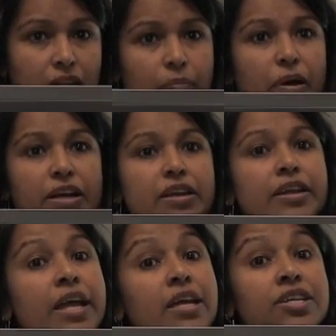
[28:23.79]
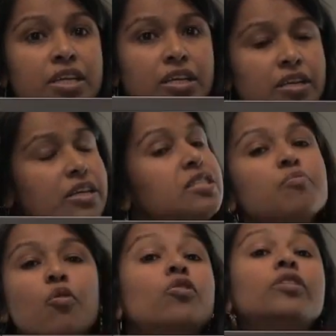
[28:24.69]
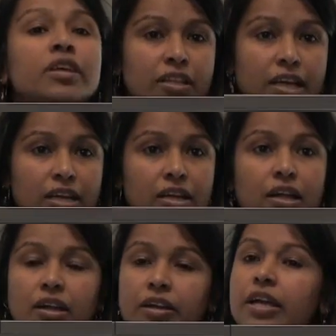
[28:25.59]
But nation is more than that.